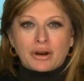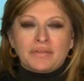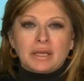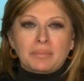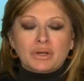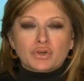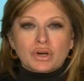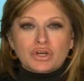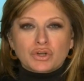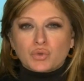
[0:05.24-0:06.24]
on the
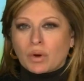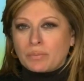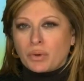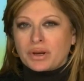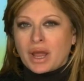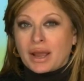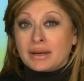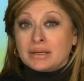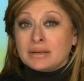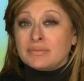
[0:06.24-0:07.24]
administration's one point
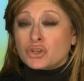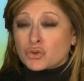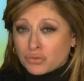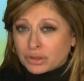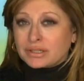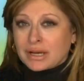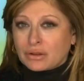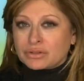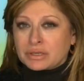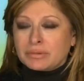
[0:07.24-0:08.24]
nine trillion
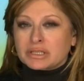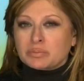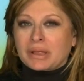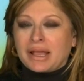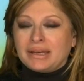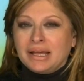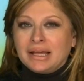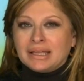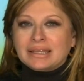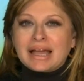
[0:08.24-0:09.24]
dollars stimulus plan
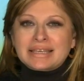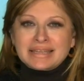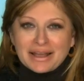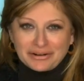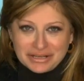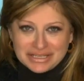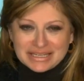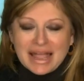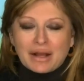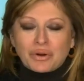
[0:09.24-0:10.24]
last night on his
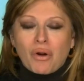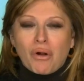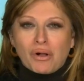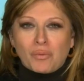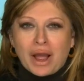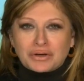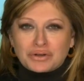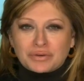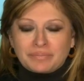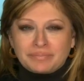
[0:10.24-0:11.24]
town hall. Watch.